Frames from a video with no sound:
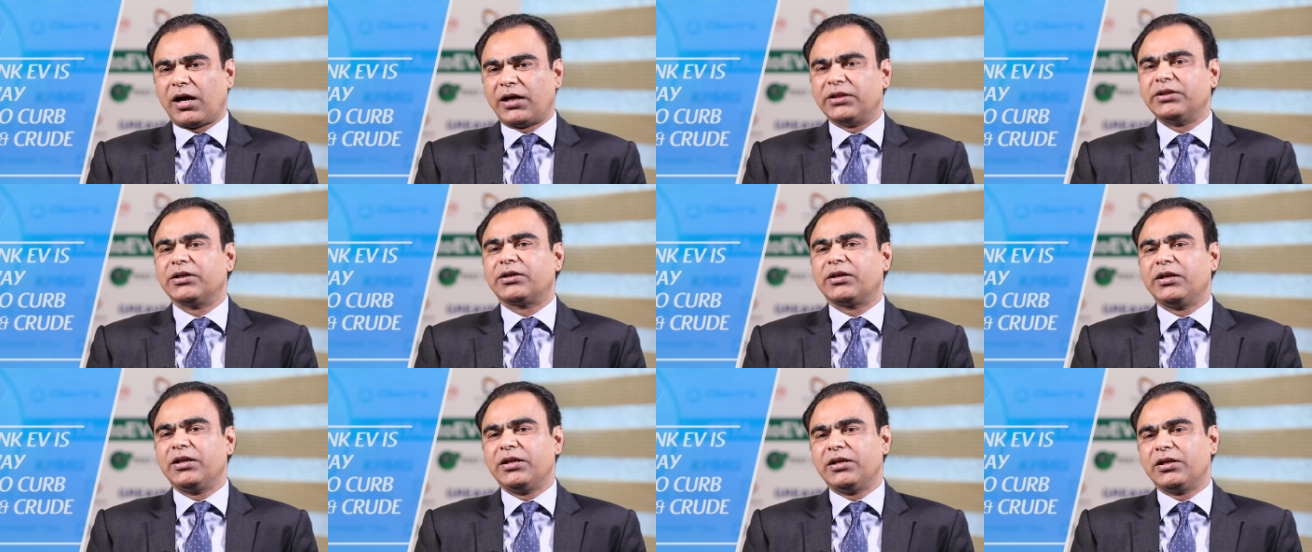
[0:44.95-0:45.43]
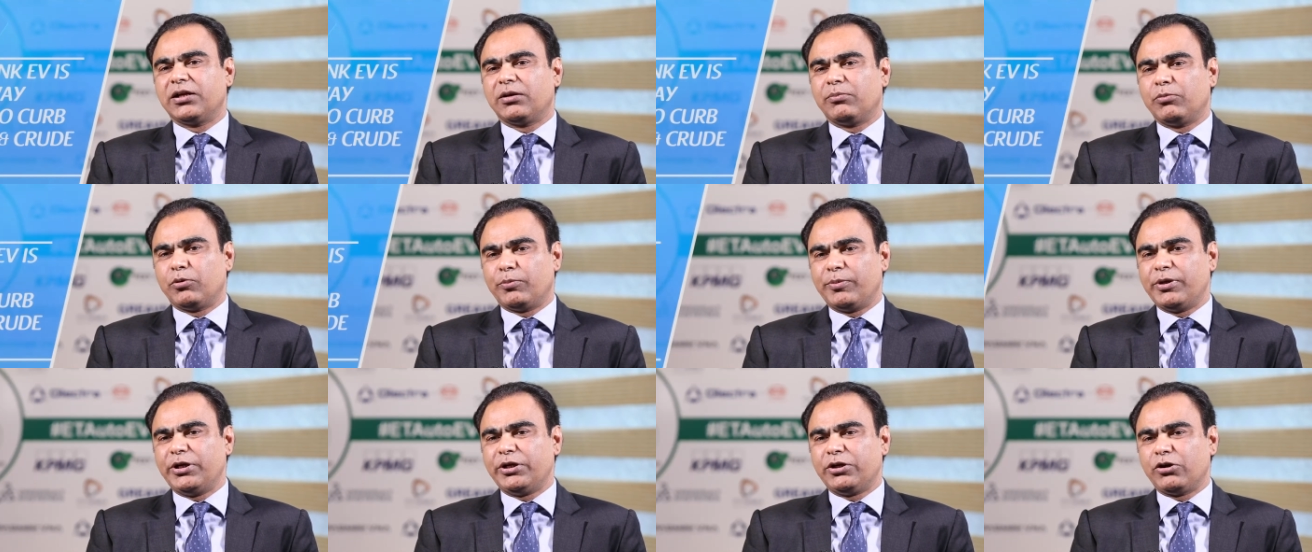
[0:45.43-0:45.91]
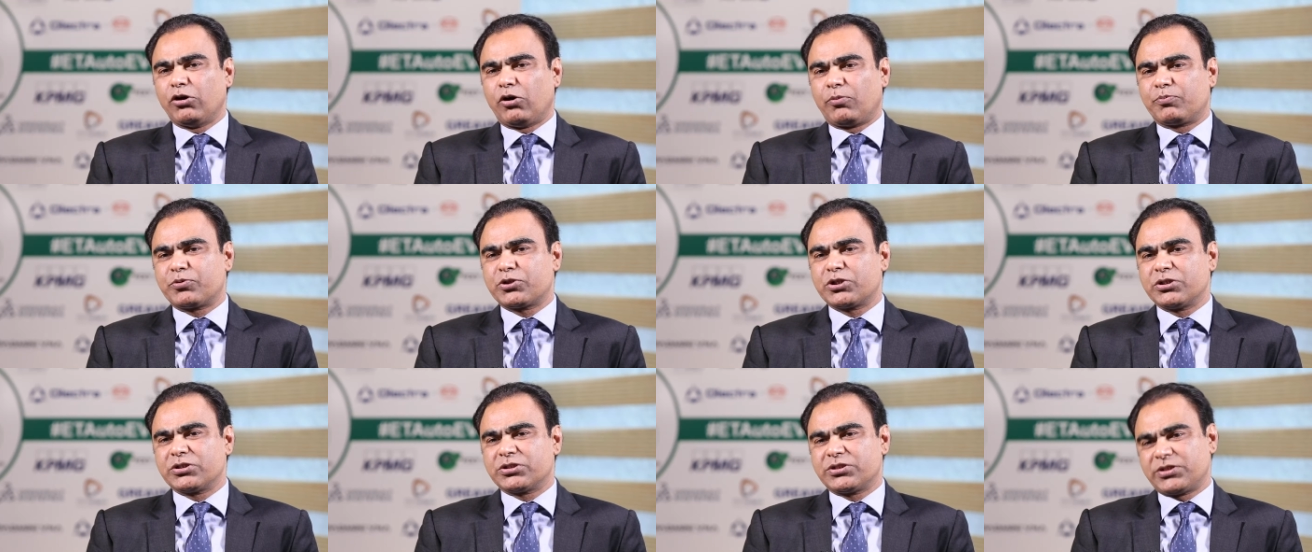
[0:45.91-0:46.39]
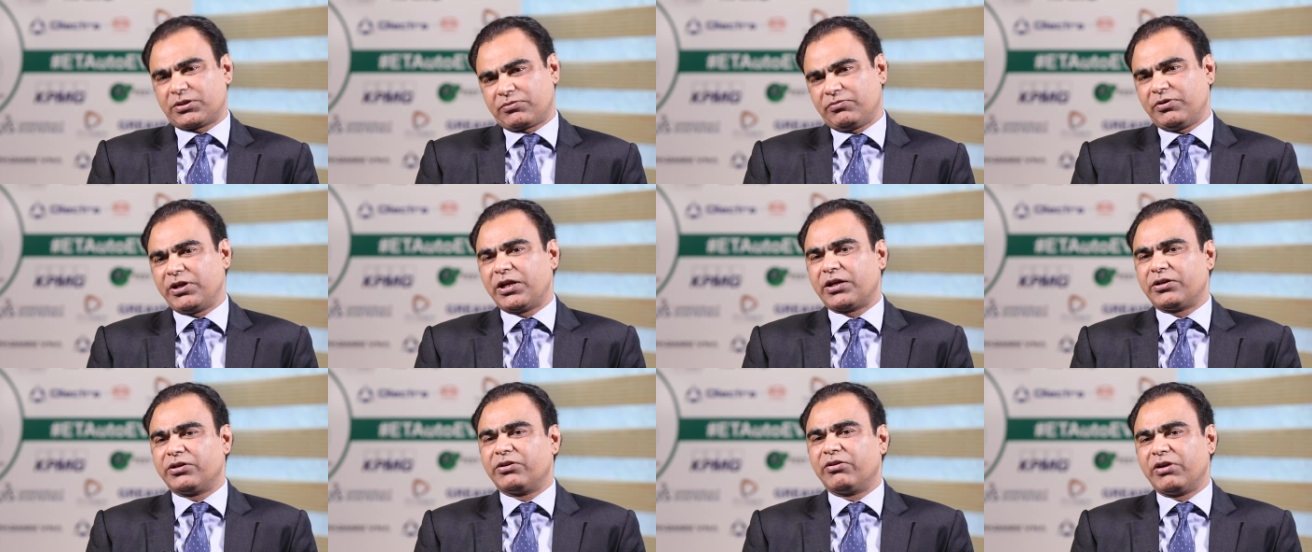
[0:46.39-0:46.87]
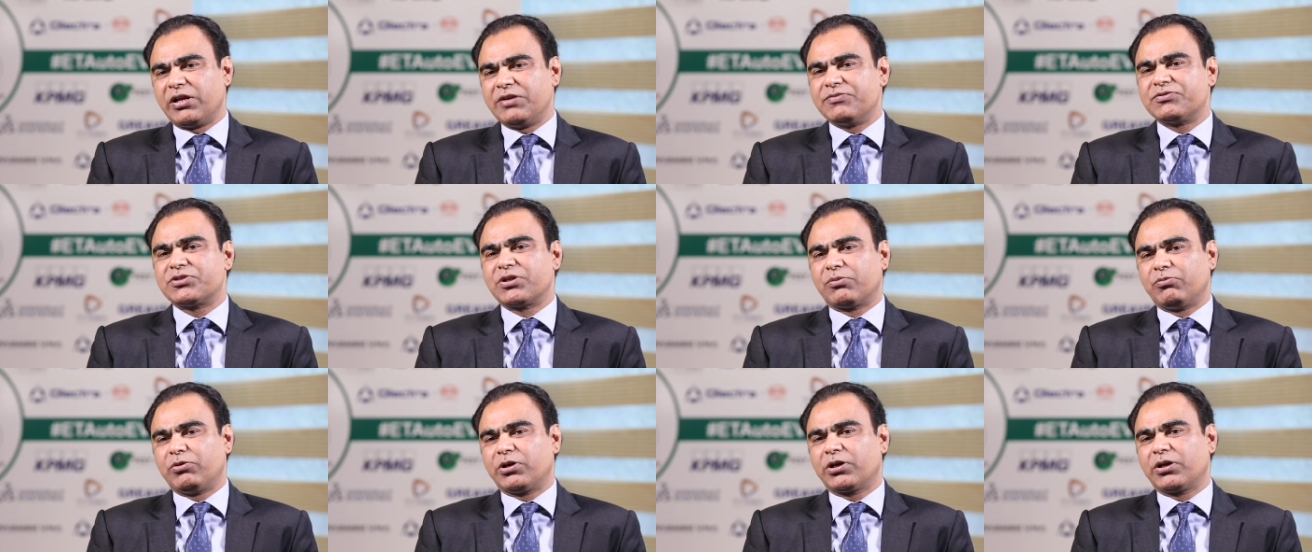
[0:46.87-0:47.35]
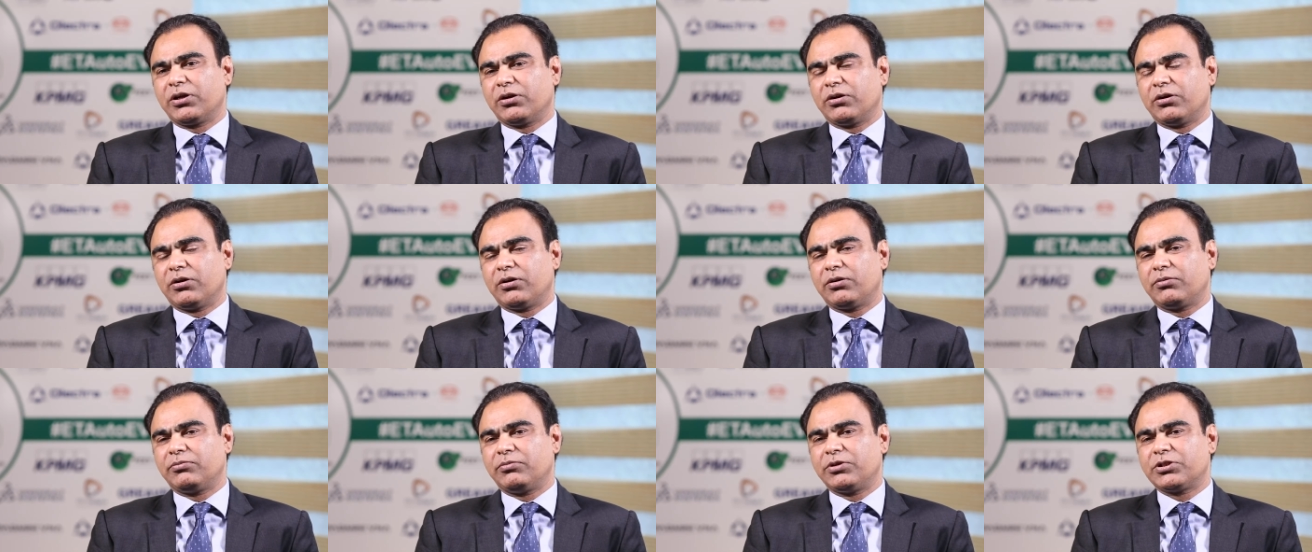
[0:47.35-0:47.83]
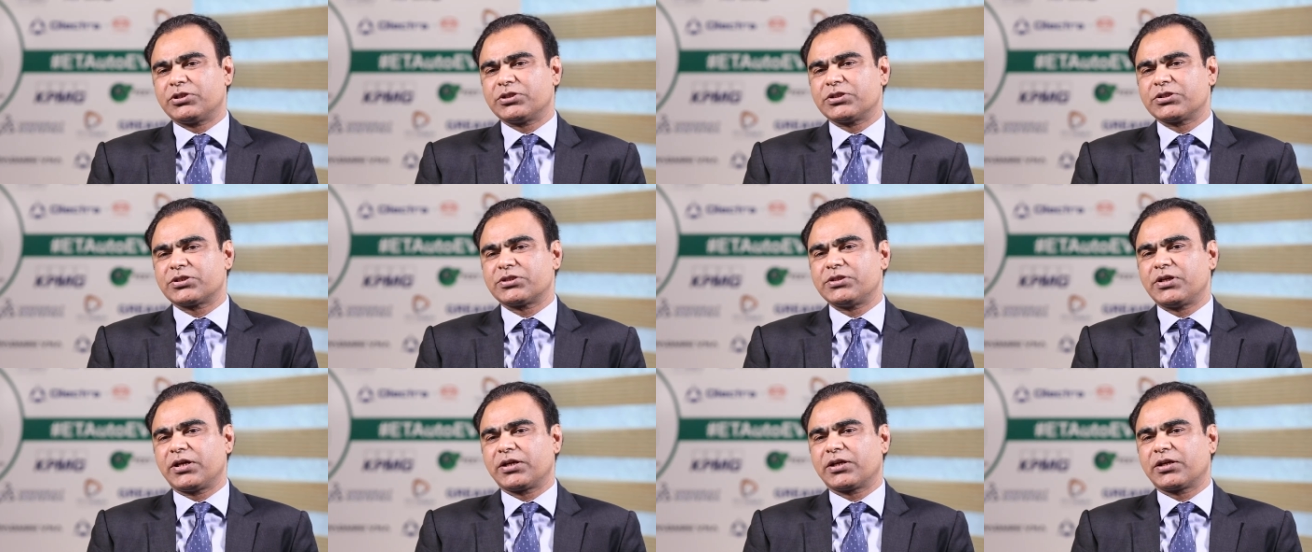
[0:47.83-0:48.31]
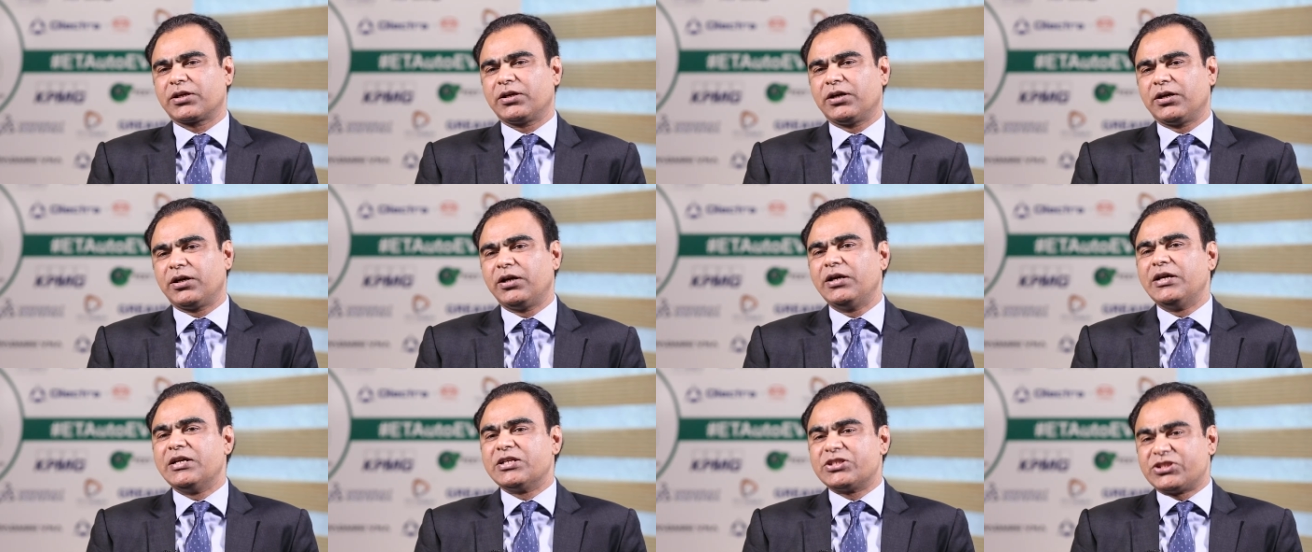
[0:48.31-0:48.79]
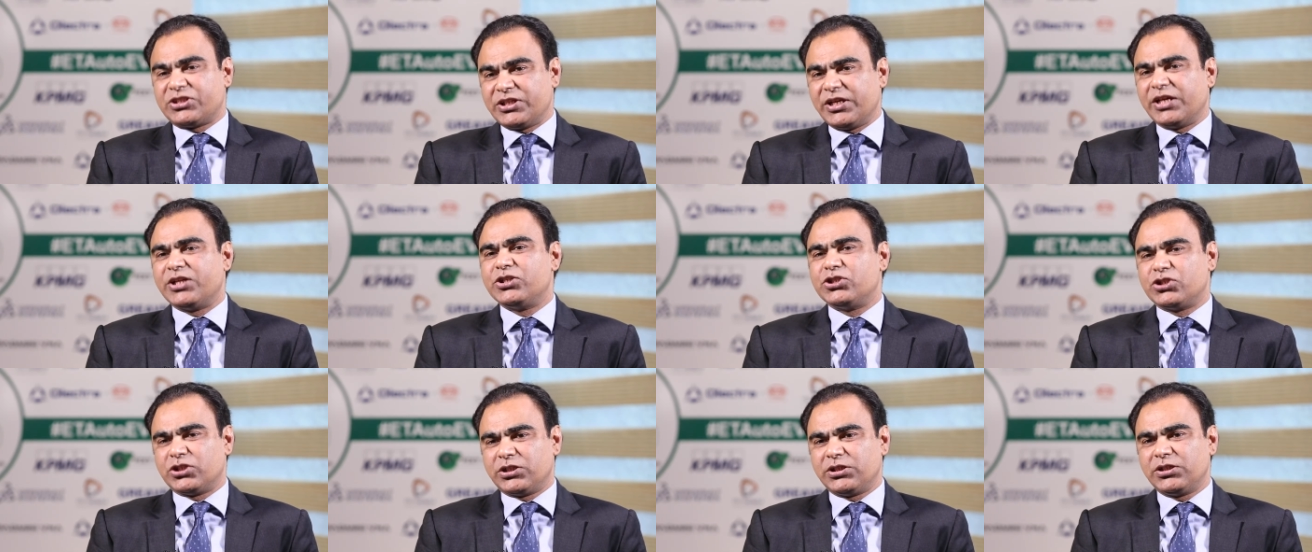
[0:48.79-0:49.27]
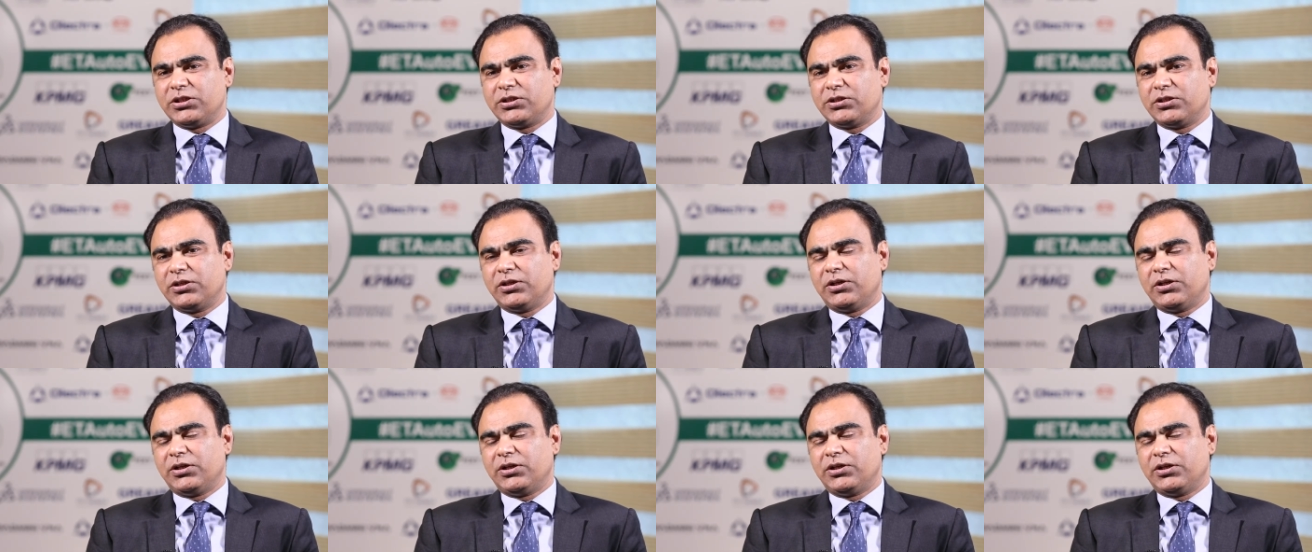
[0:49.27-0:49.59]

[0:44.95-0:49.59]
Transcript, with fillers: other cleaner mobility options that we at Greaves are working on, which is like uh, CNG